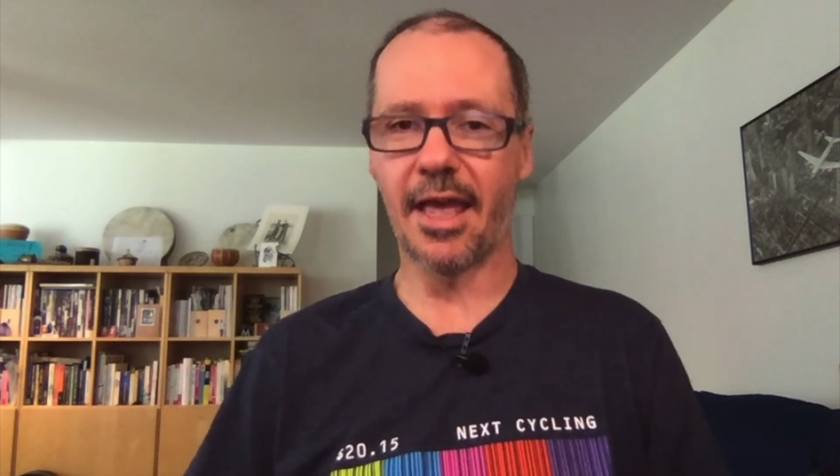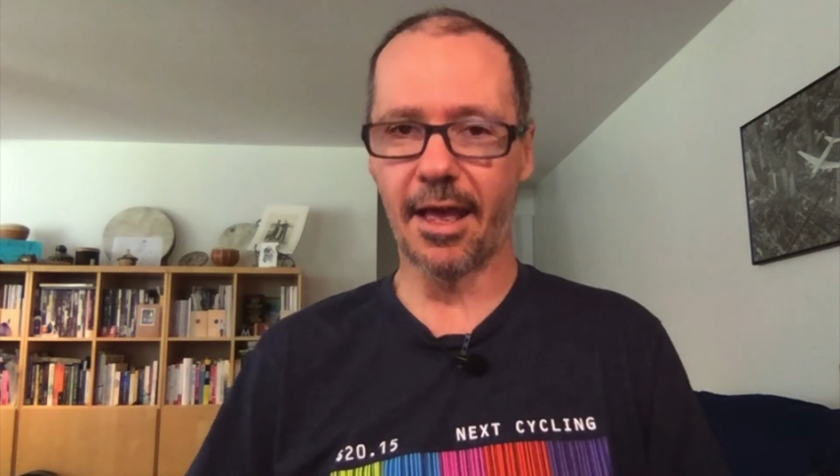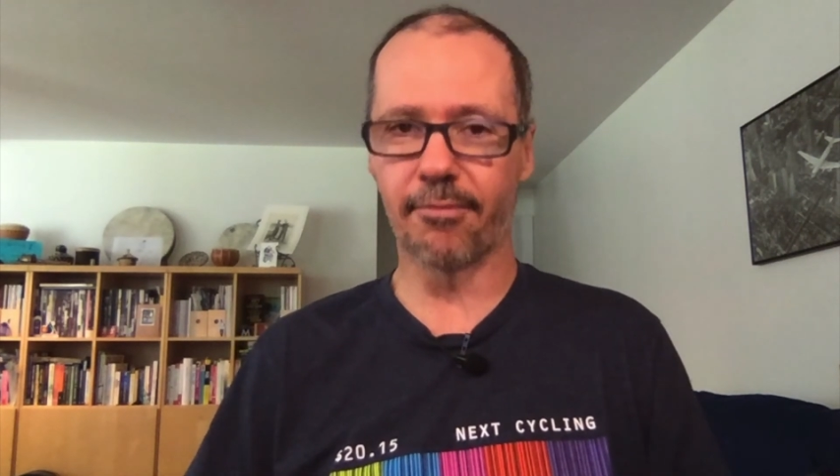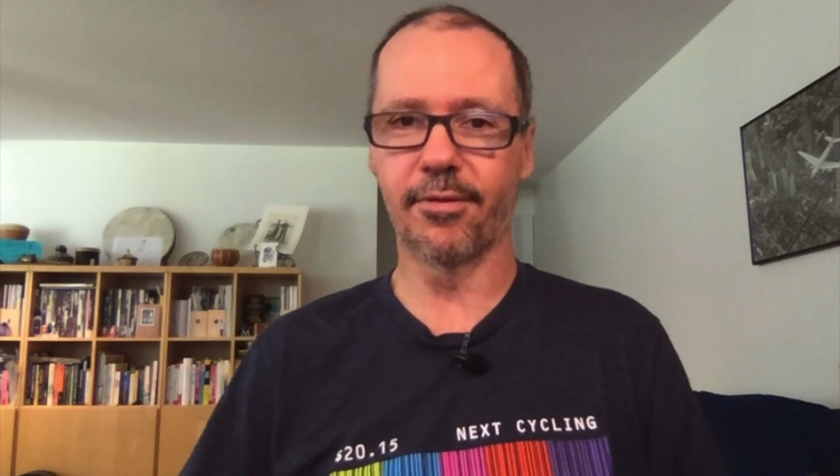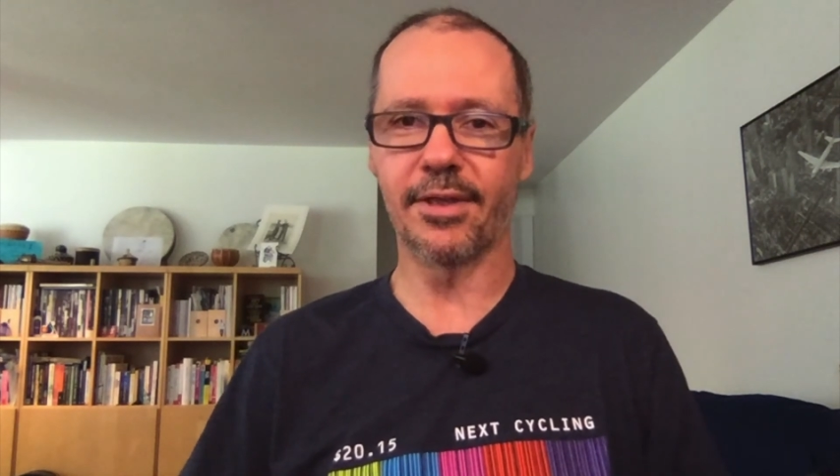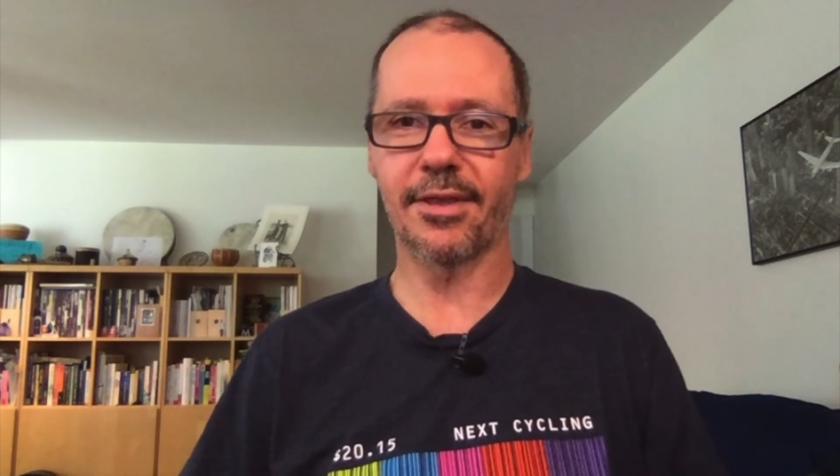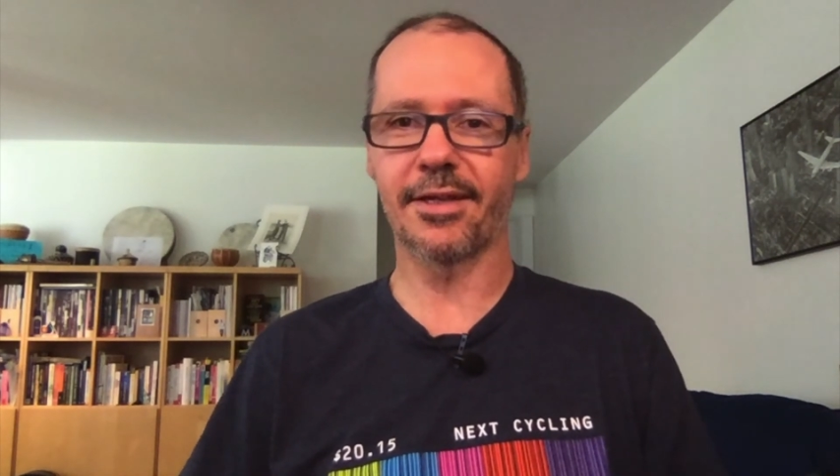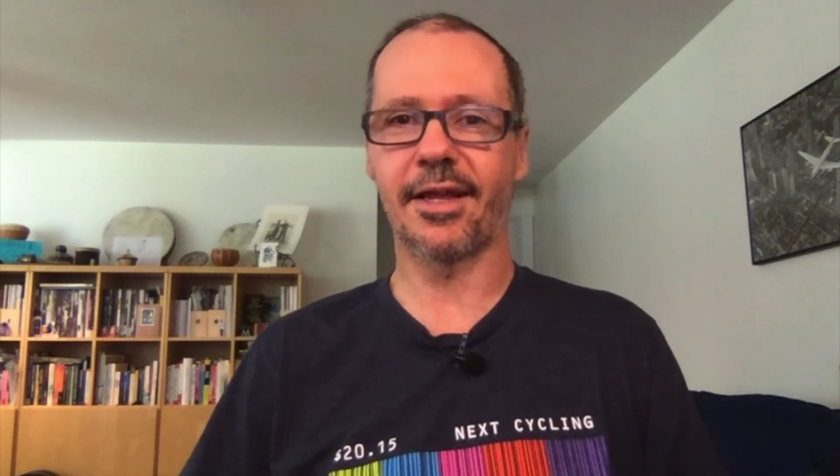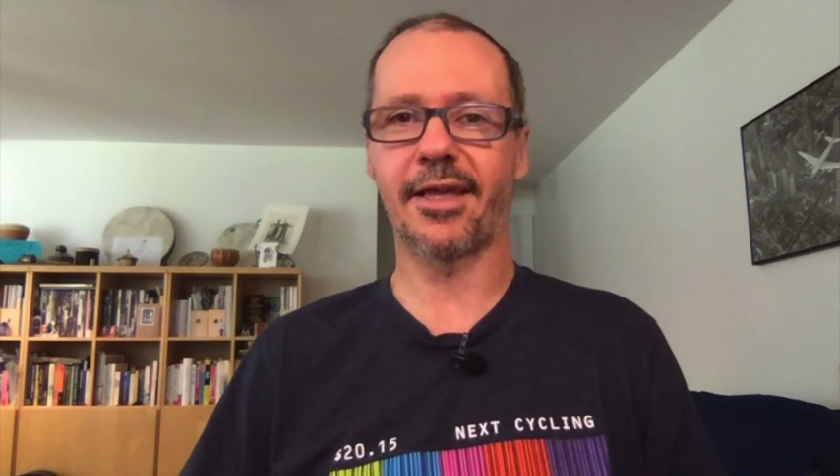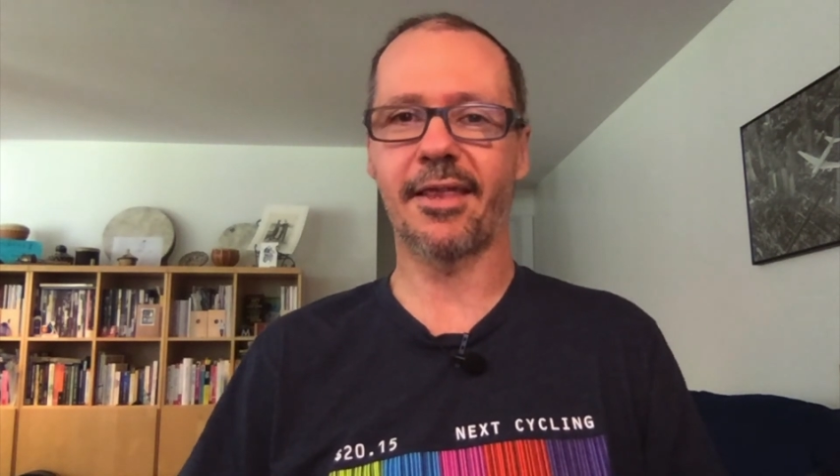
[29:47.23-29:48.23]

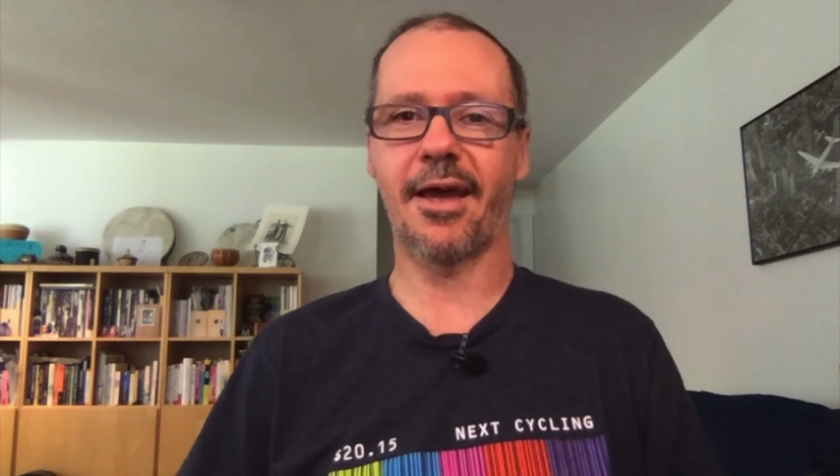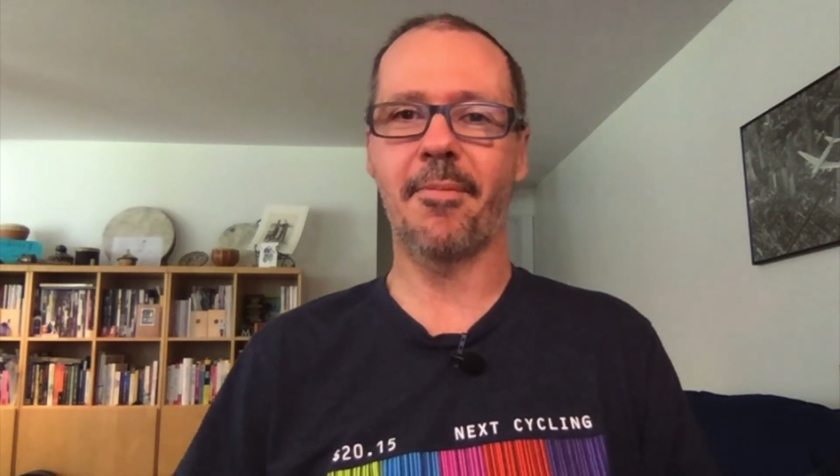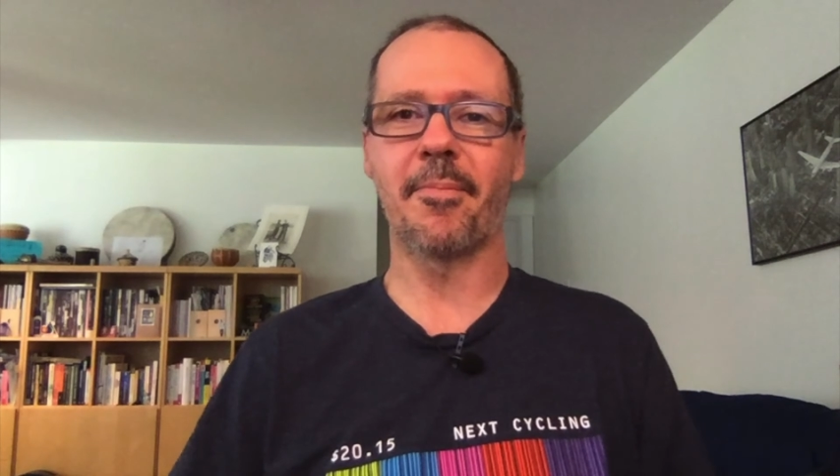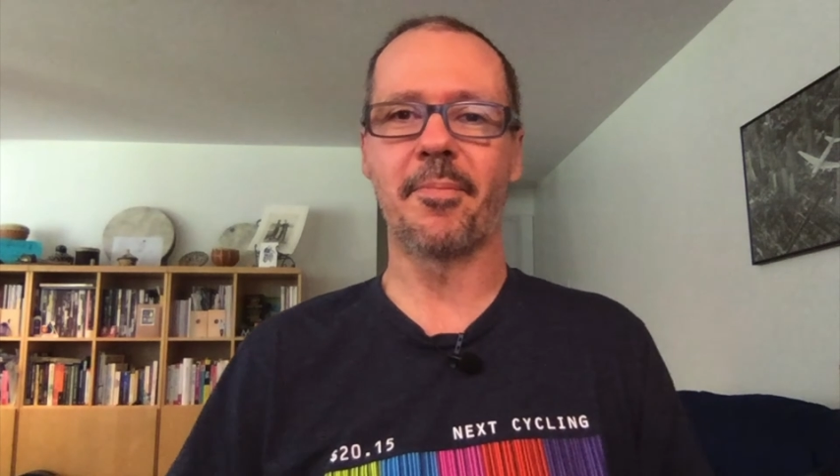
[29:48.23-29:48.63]
everything like that.